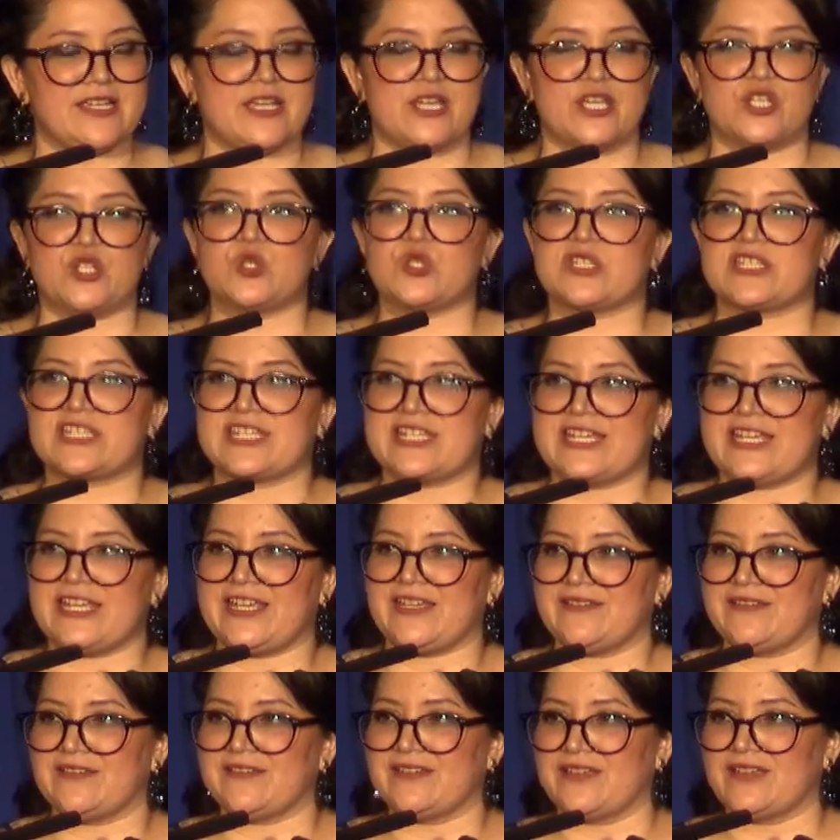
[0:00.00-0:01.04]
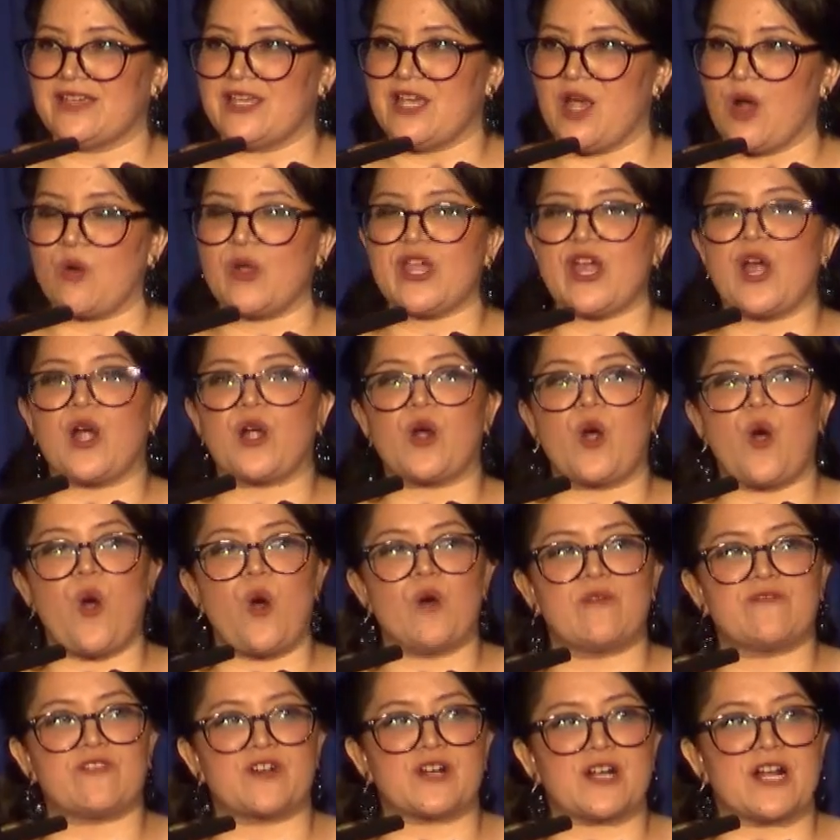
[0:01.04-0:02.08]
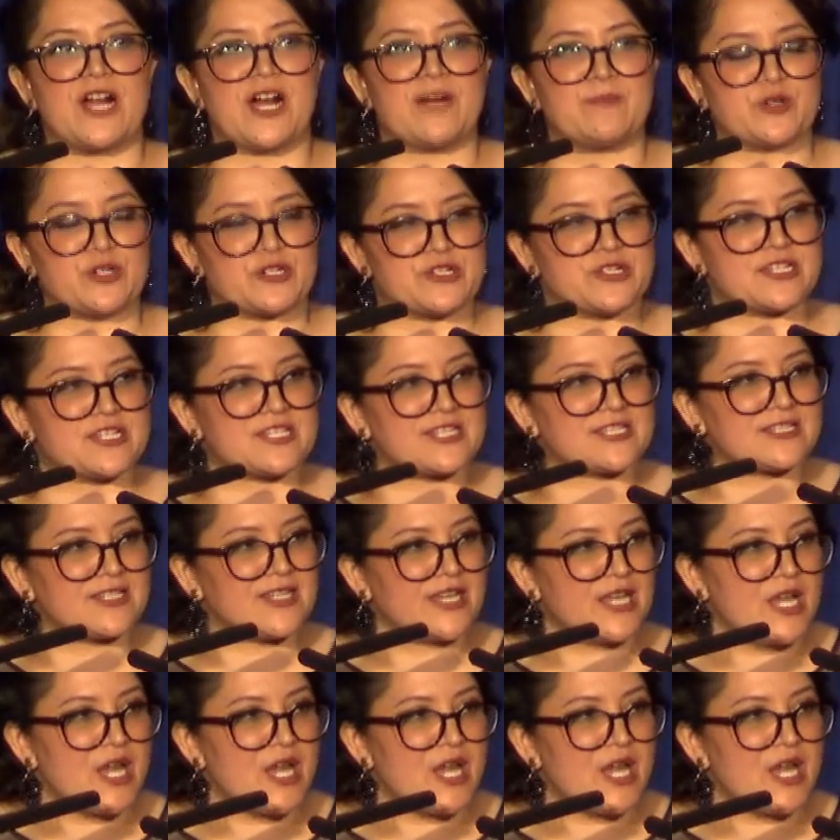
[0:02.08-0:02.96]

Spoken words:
You see, we are overcomers.